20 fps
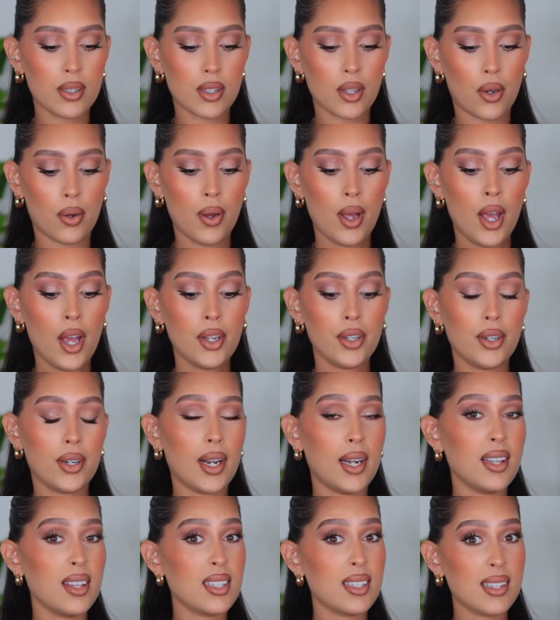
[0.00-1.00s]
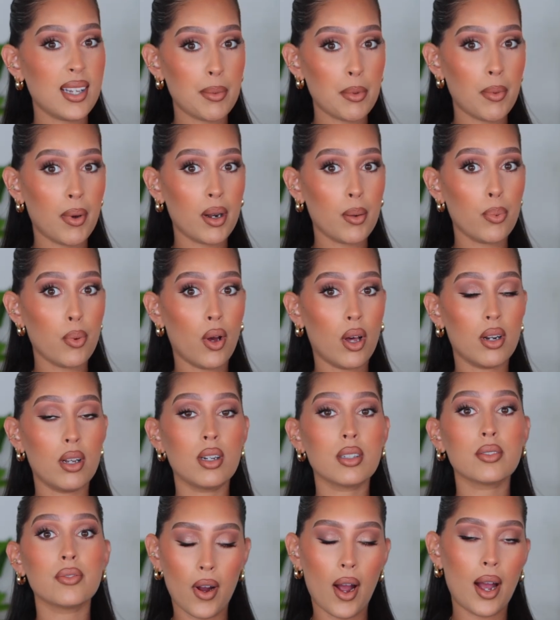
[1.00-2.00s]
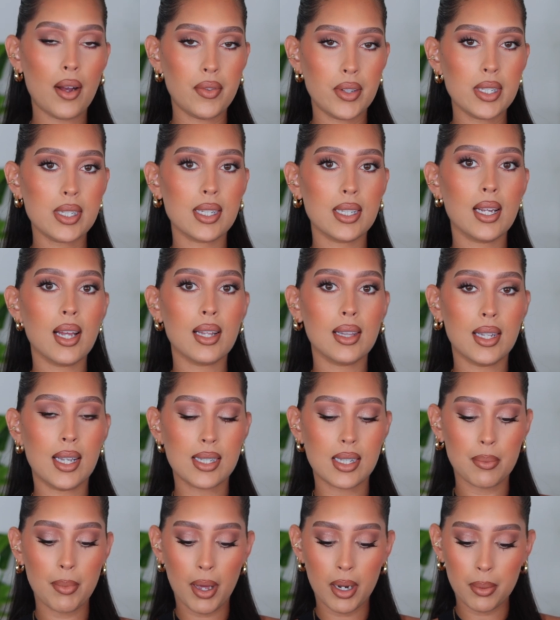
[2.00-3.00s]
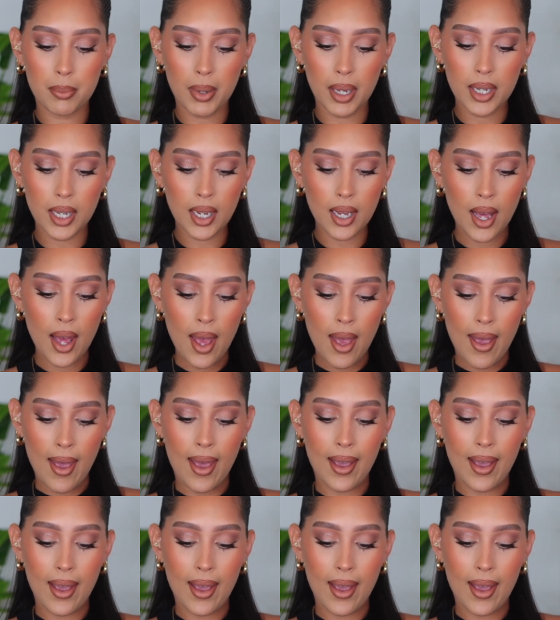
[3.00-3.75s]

So you're getting the same amount of product for obviously less amount of money.